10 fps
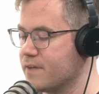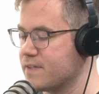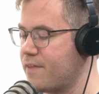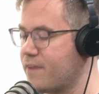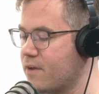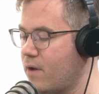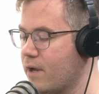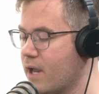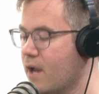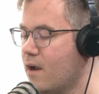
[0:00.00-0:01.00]
because I think
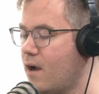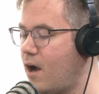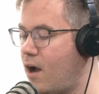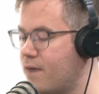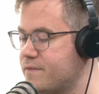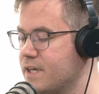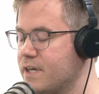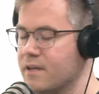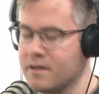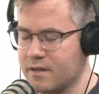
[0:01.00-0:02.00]
like
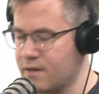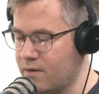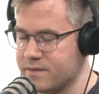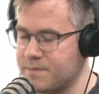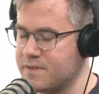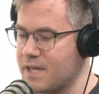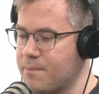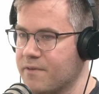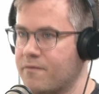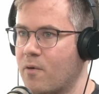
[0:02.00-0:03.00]
often and you know That's, it's been that
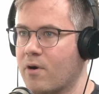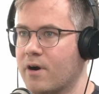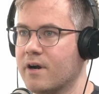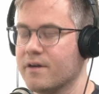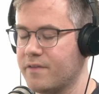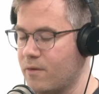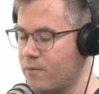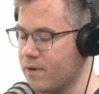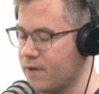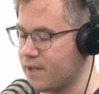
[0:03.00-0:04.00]
said is before so that
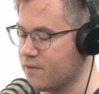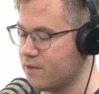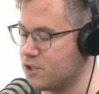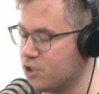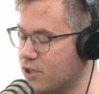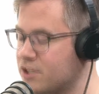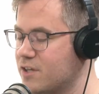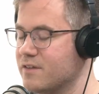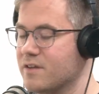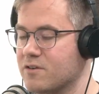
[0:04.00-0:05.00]
we like the church
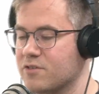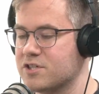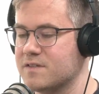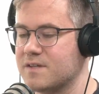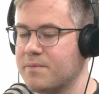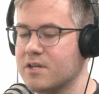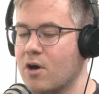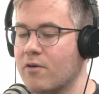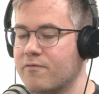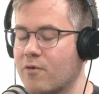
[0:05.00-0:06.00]
and, christians have been
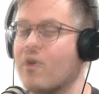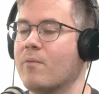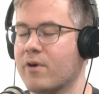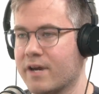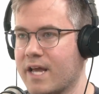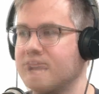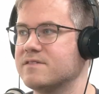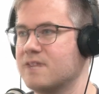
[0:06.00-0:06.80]
known for what we're against